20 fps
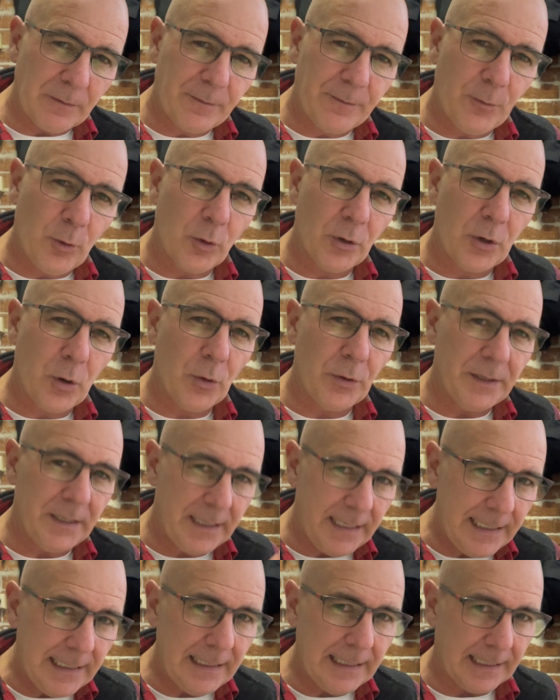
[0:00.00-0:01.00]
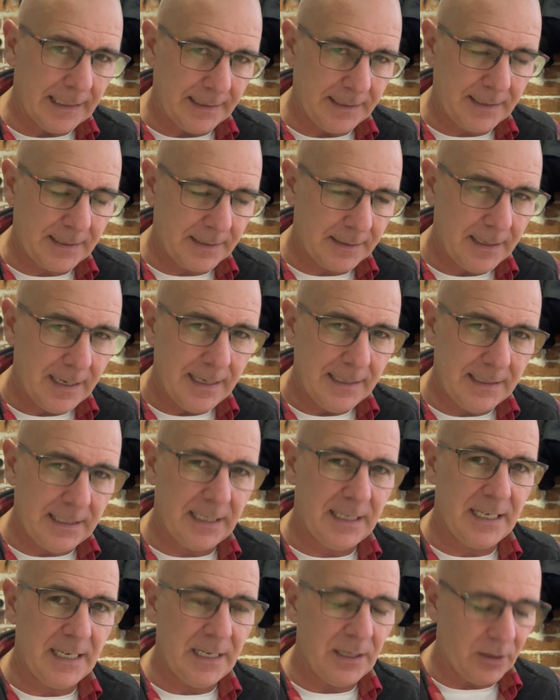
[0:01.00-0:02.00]
for Cornelius to
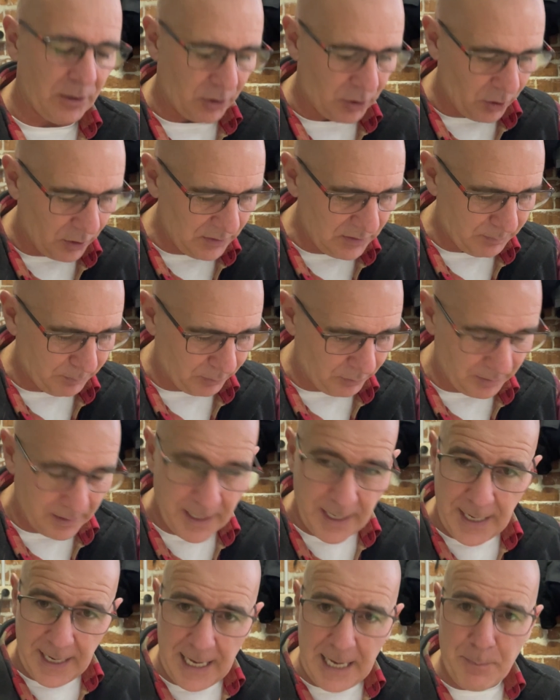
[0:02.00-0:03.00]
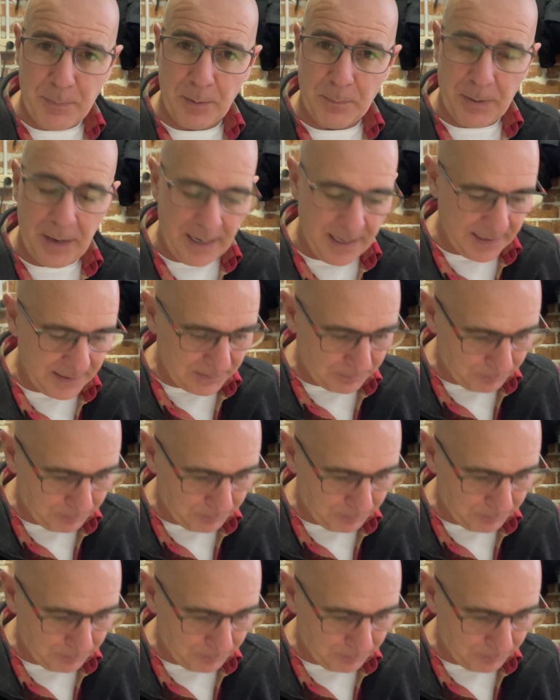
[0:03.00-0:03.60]
hear the gospel, he prepares